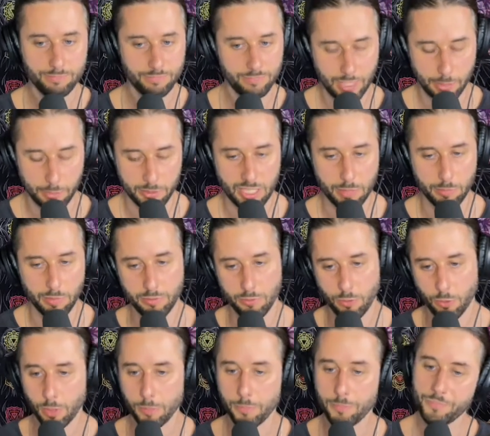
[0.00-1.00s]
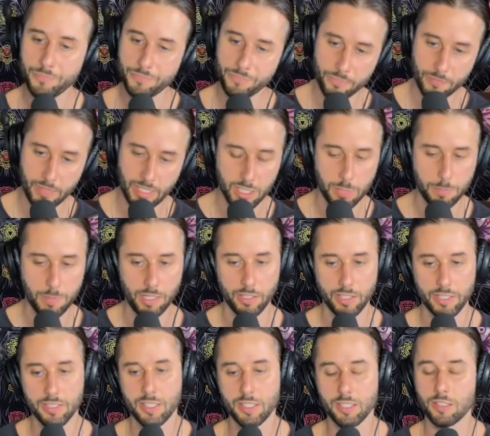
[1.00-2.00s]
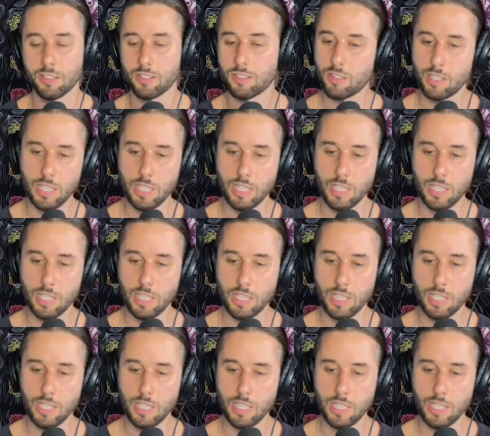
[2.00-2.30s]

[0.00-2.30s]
like we said before, experiences.